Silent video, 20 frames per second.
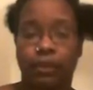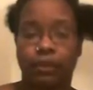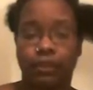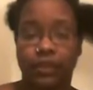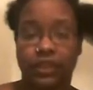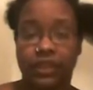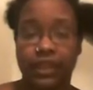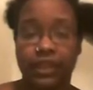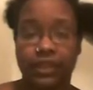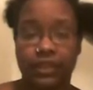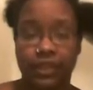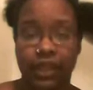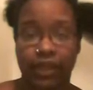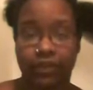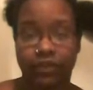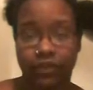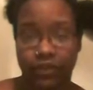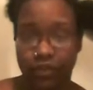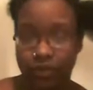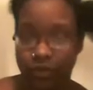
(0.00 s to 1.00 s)
six
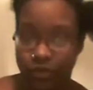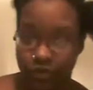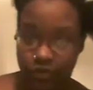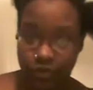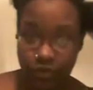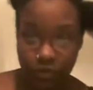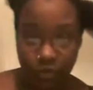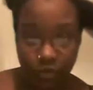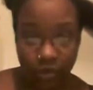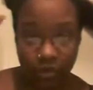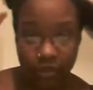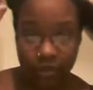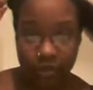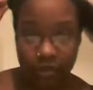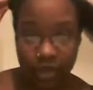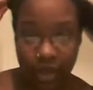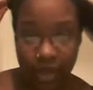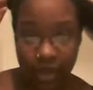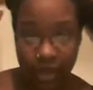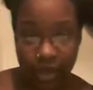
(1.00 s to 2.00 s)
sections, so 2 on the
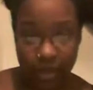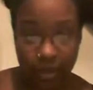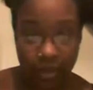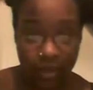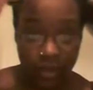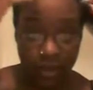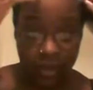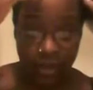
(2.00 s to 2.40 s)
side,